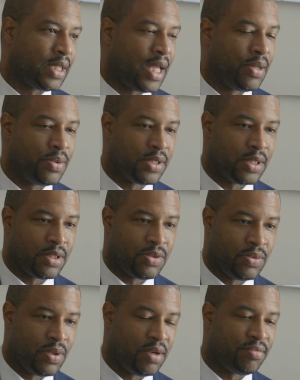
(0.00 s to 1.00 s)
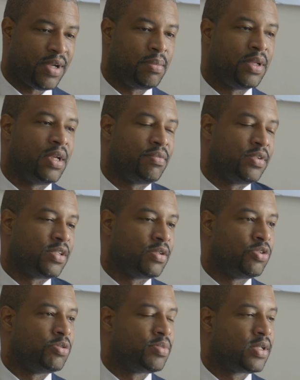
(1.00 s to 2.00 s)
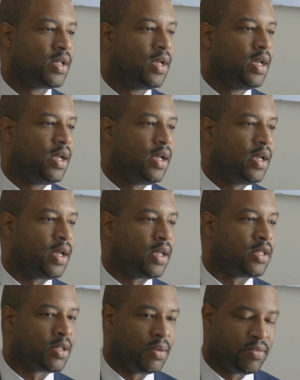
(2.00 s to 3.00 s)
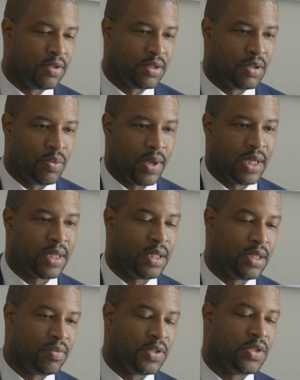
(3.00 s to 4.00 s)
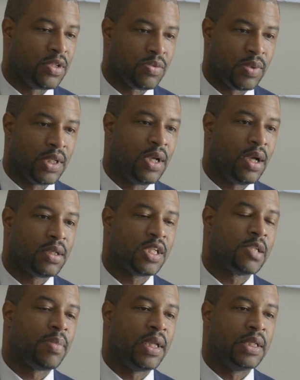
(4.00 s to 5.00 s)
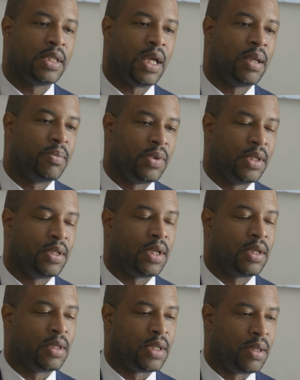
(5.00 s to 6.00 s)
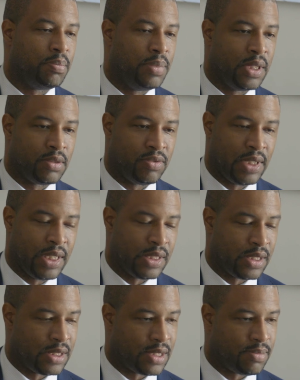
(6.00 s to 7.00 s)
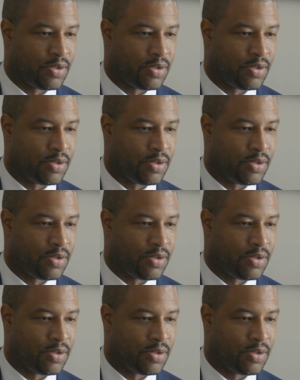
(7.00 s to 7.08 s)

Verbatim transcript: I would see through our family office groups and some of the, the wealthy individuals we got to spend time with and, and build relationships